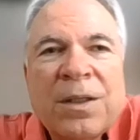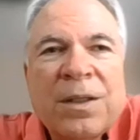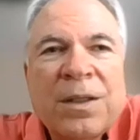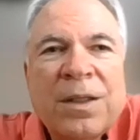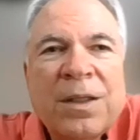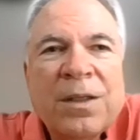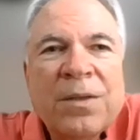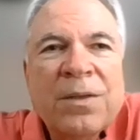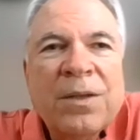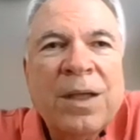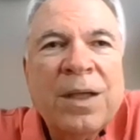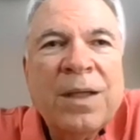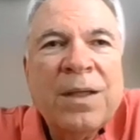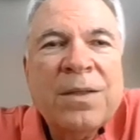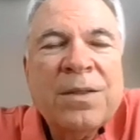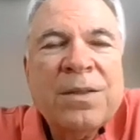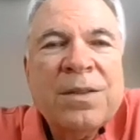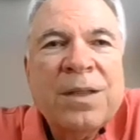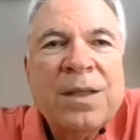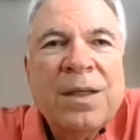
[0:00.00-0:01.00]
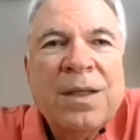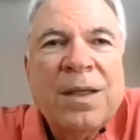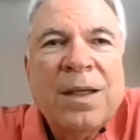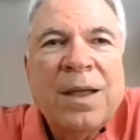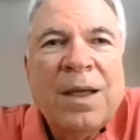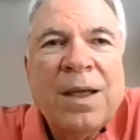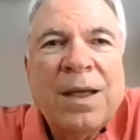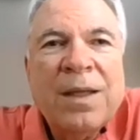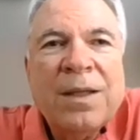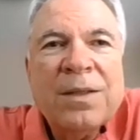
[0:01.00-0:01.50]
neonates,
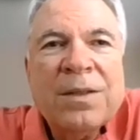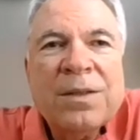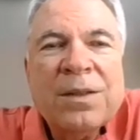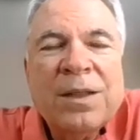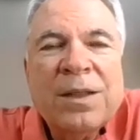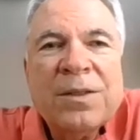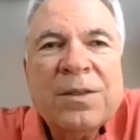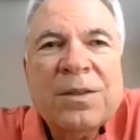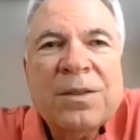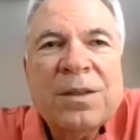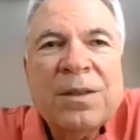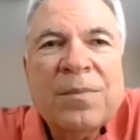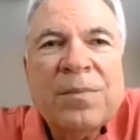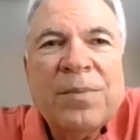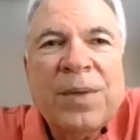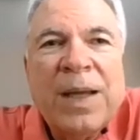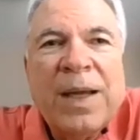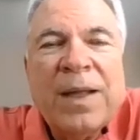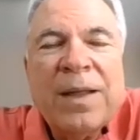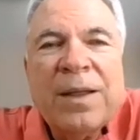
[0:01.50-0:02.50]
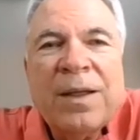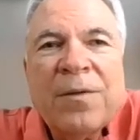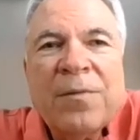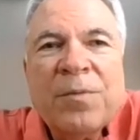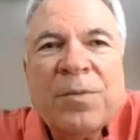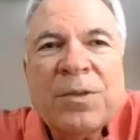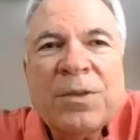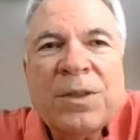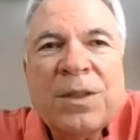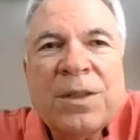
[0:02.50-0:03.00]
and there's less palliative
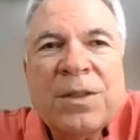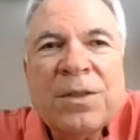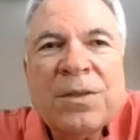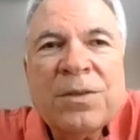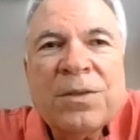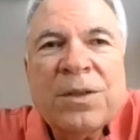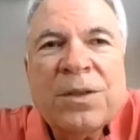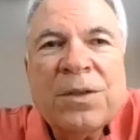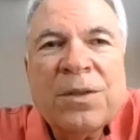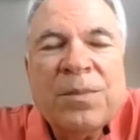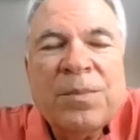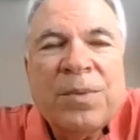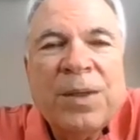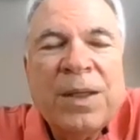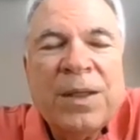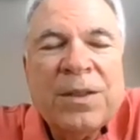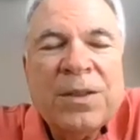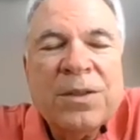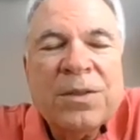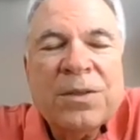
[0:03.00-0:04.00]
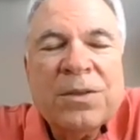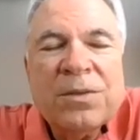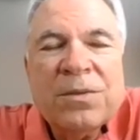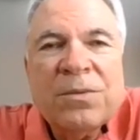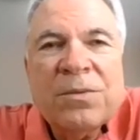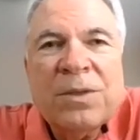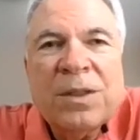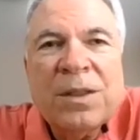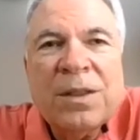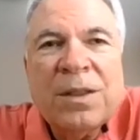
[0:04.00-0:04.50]
procedures, so the patients
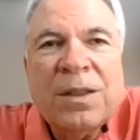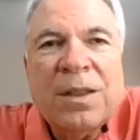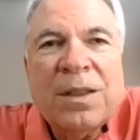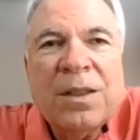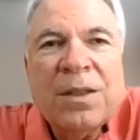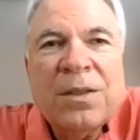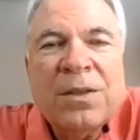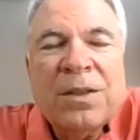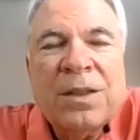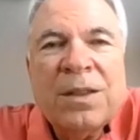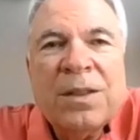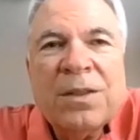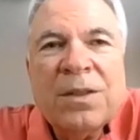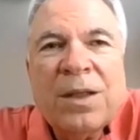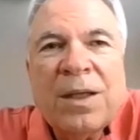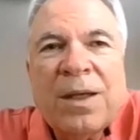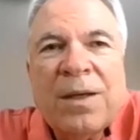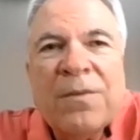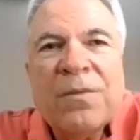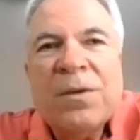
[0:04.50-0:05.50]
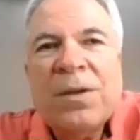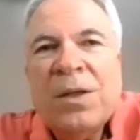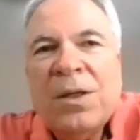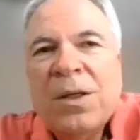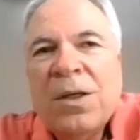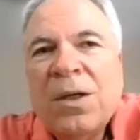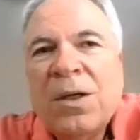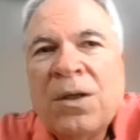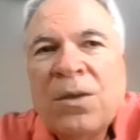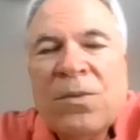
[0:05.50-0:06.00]
really need to have
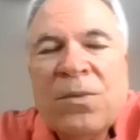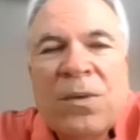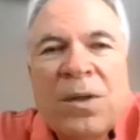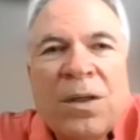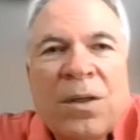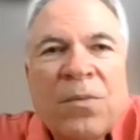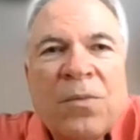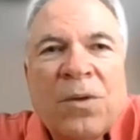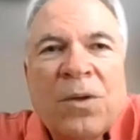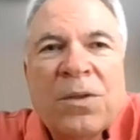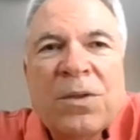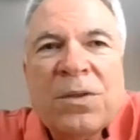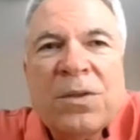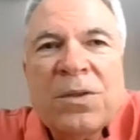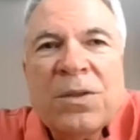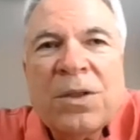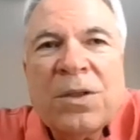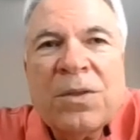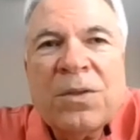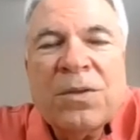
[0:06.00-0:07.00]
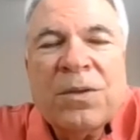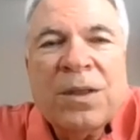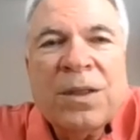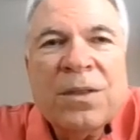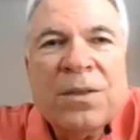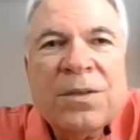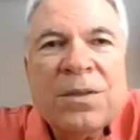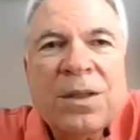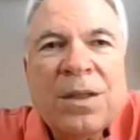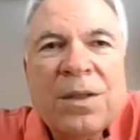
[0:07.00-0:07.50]
one surgery
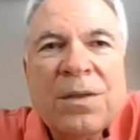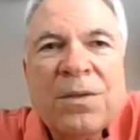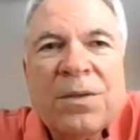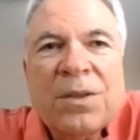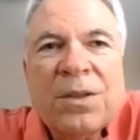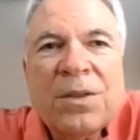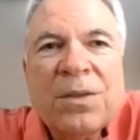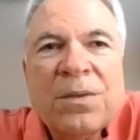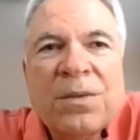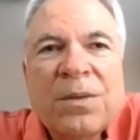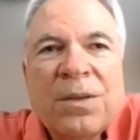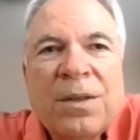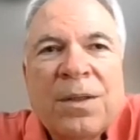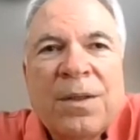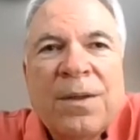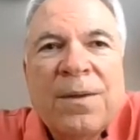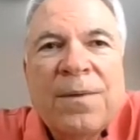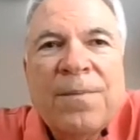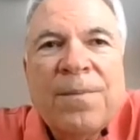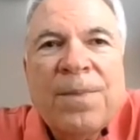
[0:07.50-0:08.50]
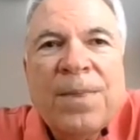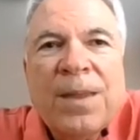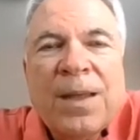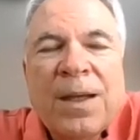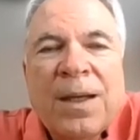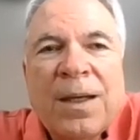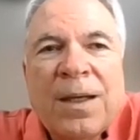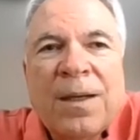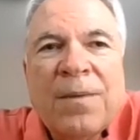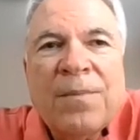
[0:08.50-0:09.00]
instead of two.
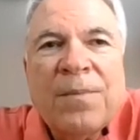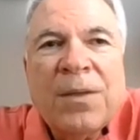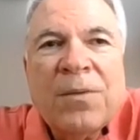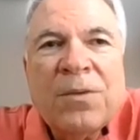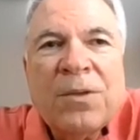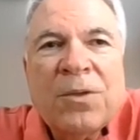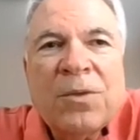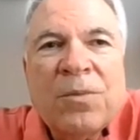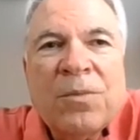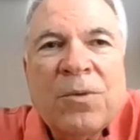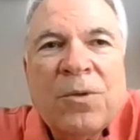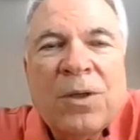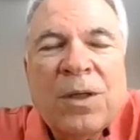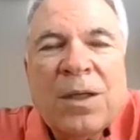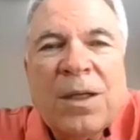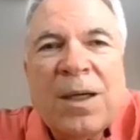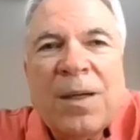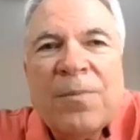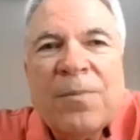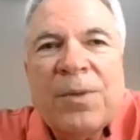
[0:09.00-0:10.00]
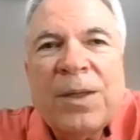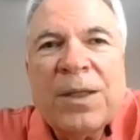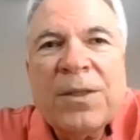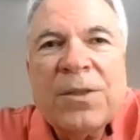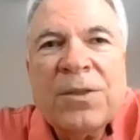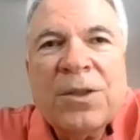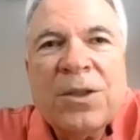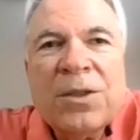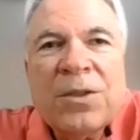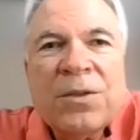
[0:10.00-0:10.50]
And we're doing more complex
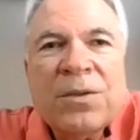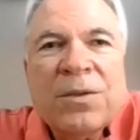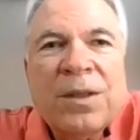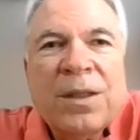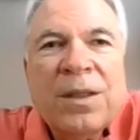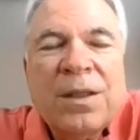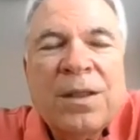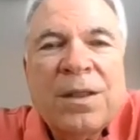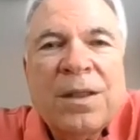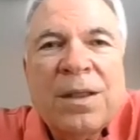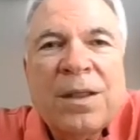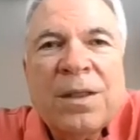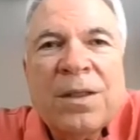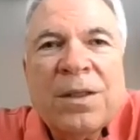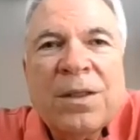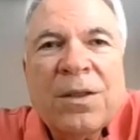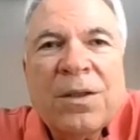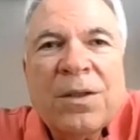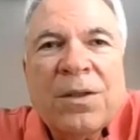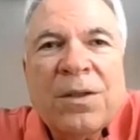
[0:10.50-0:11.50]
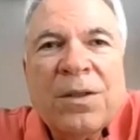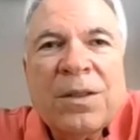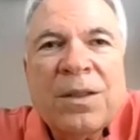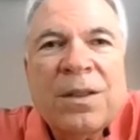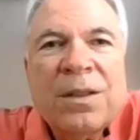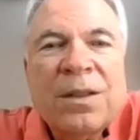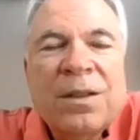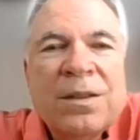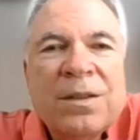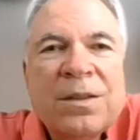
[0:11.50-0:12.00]
surgery in the
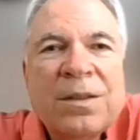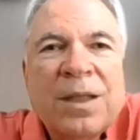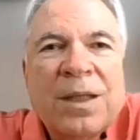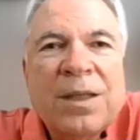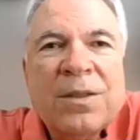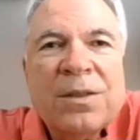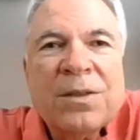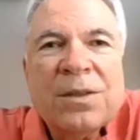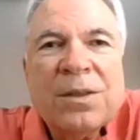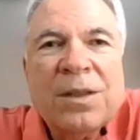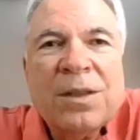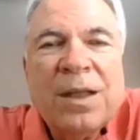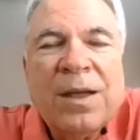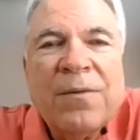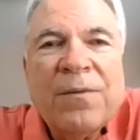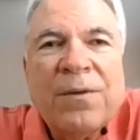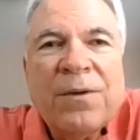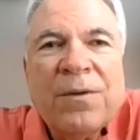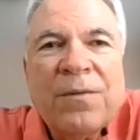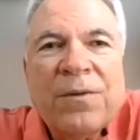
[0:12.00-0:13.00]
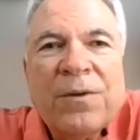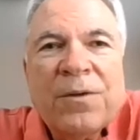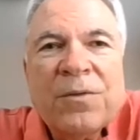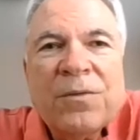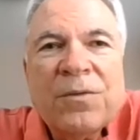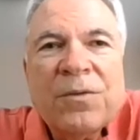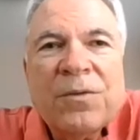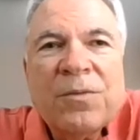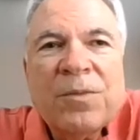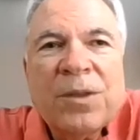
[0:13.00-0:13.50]
early stages of life, in the first
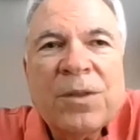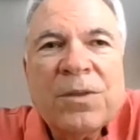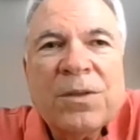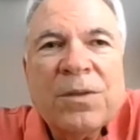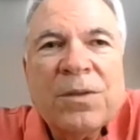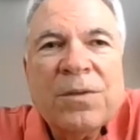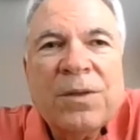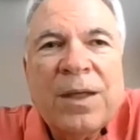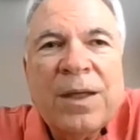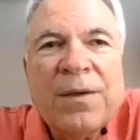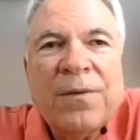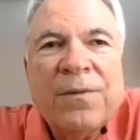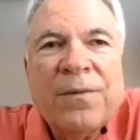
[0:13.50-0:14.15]
few months of life.